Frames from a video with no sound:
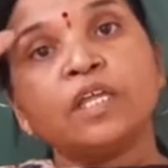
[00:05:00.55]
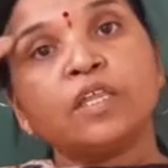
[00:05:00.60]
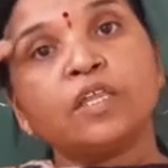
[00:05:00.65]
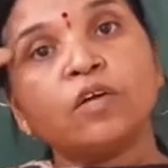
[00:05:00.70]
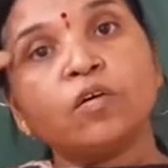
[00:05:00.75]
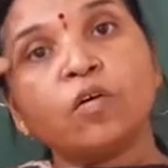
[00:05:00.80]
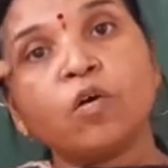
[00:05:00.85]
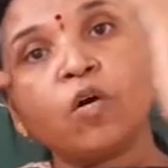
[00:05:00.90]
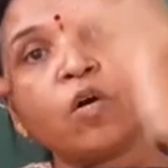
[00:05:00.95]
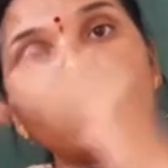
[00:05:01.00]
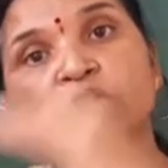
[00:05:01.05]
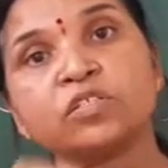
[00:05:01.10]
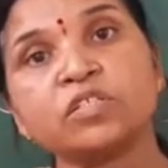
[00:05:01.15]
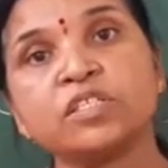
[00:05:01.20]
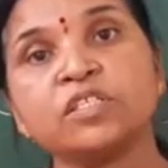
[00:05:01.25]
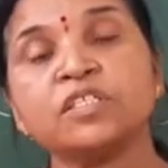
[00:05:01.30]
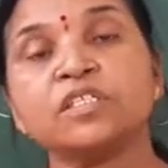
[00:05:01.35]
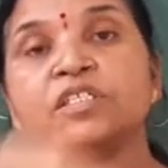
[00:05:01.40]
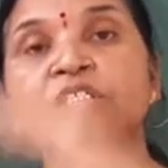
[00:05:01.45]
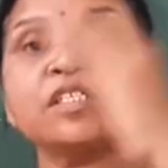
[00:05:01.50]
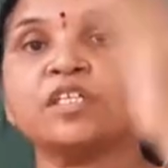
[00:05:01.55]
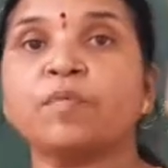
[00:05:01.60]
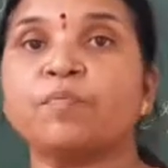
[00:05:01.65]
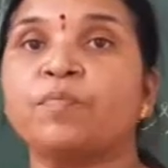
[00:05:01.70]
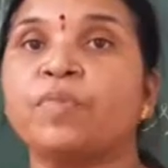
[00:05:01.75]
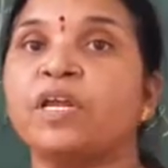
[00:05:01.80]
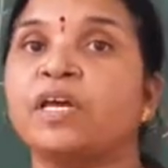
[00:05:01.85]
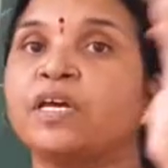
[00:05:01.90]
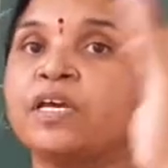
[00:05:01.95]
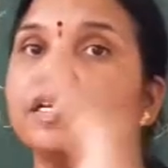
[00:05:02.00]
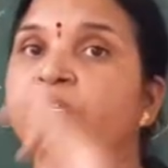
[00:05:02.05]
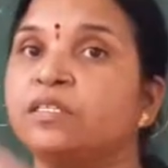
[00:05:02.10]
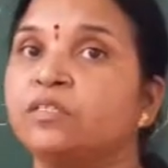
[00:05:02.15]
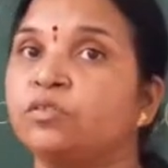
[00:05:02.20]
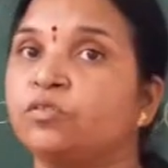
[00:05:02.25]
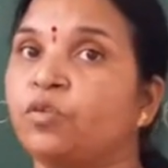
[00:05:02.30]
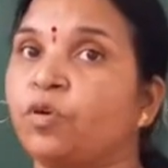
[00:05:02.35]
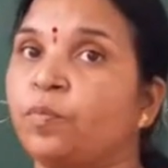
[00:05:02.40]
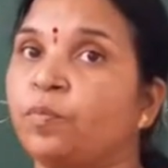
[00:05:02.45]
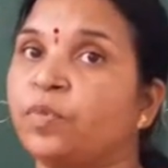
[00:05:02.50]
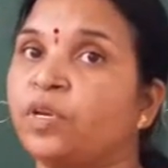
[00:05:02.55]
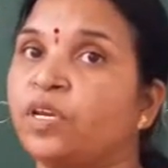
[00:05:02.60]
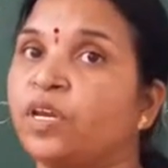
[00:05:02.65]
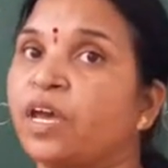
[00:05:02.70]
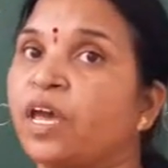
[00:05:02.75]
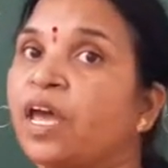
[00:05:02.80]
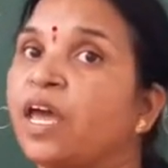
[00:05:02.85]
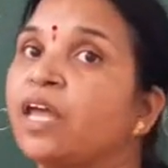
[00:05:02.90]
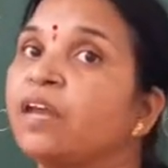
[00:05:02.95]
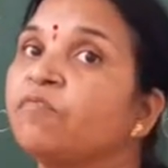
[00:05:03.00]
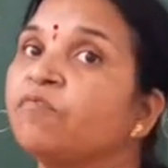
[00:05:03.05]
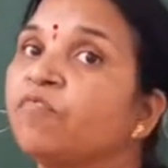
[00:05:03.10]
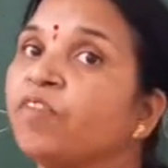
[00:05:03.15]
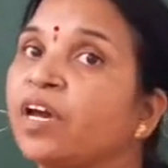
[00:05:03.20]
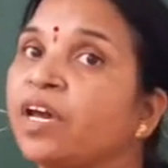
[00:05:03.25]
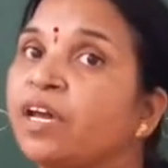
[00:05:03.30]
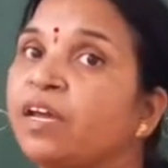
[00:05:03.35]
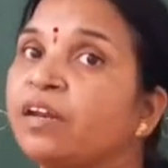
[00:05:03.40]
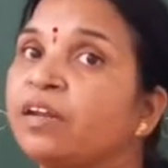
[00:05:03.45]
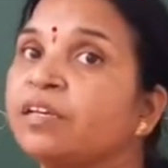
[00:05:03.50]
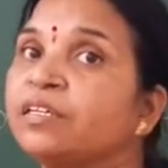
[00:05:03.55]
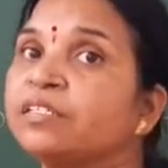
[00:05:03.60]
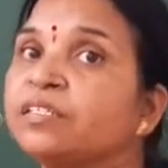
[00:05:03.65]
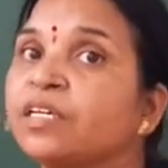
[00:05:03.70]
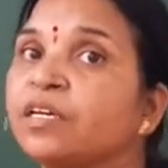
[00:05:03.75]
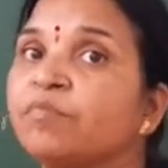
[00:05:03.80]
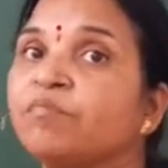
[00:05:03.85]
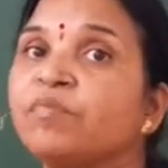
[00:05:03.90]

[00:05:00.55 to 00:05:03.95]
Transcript: the oxygen supply is stopped and fire is